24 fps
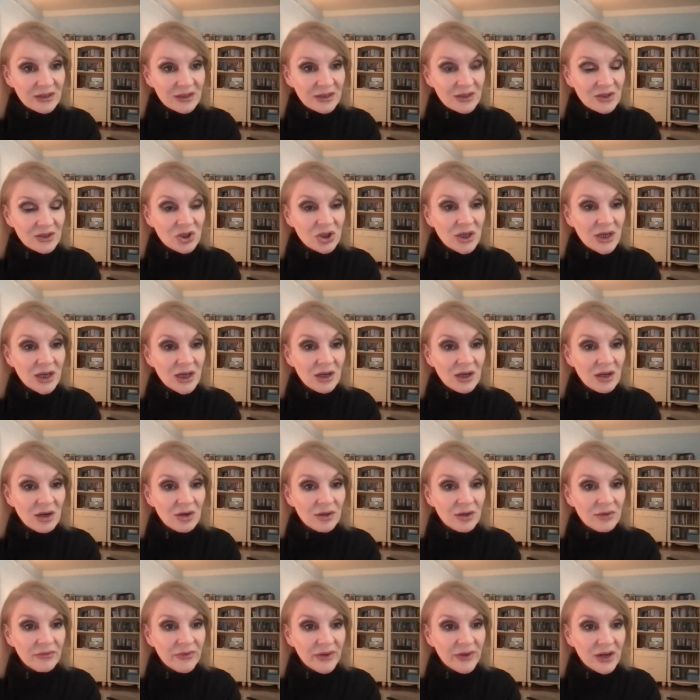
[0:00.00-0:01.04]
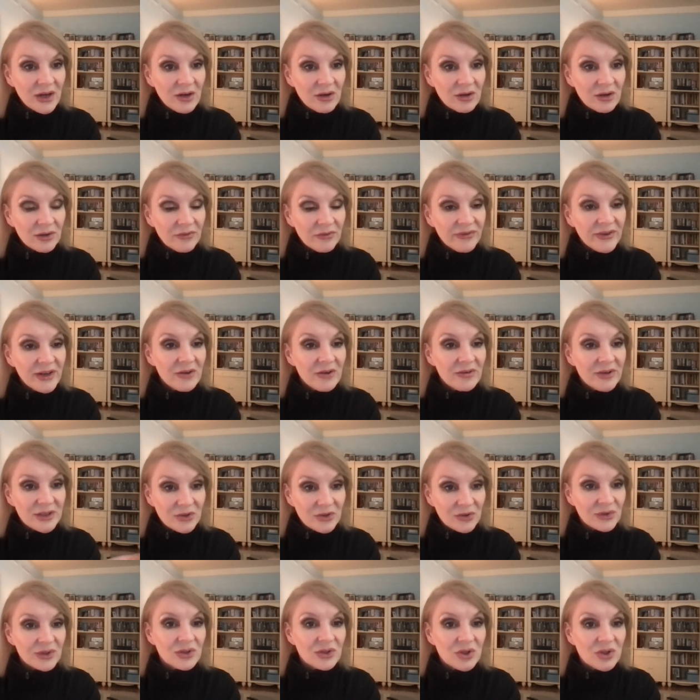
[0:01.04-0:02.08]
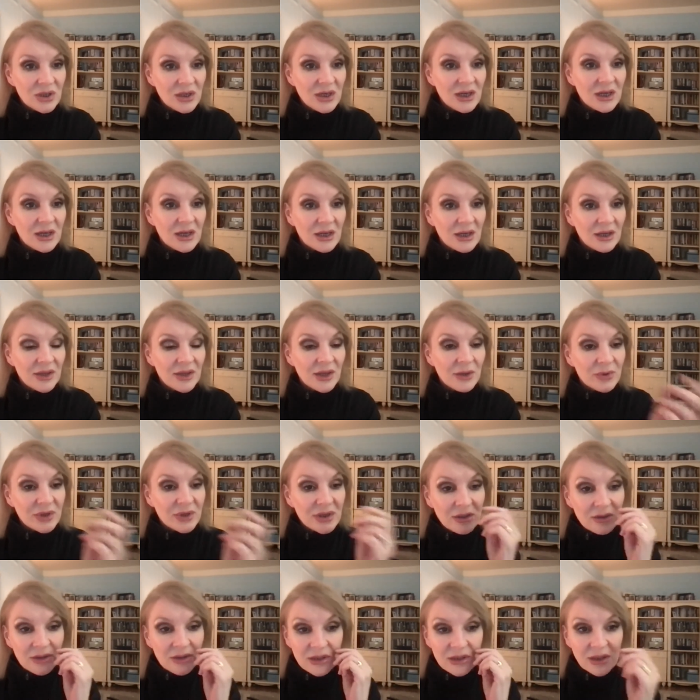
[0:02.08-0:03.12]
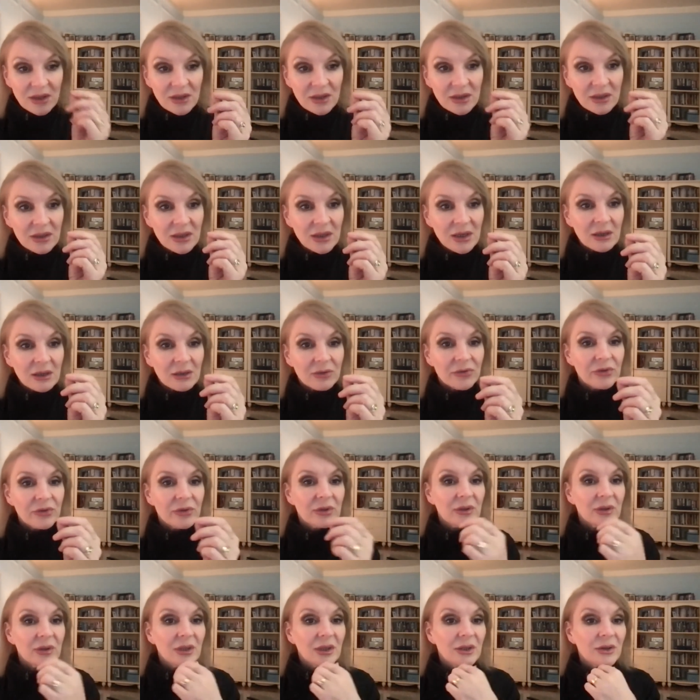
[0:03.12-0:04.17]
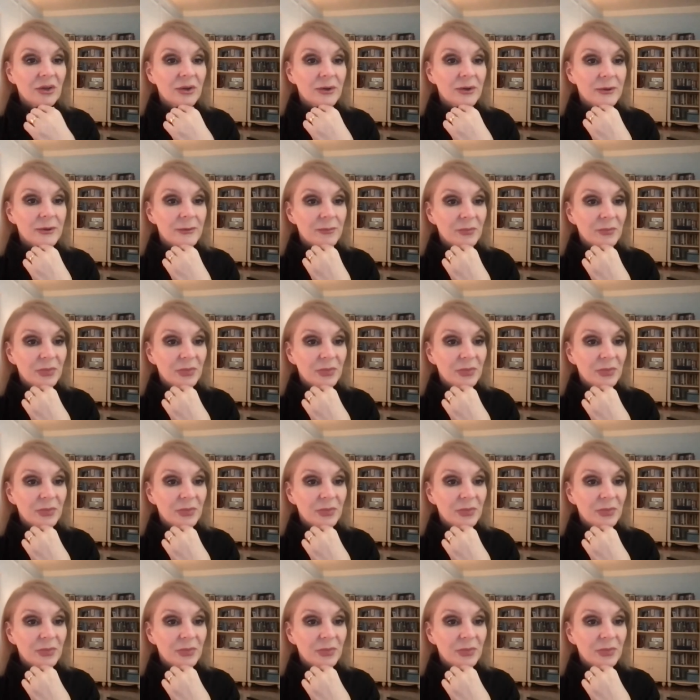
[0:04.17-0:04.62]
The she are the fair the fairies are the she, and they would steal your teeth, you know.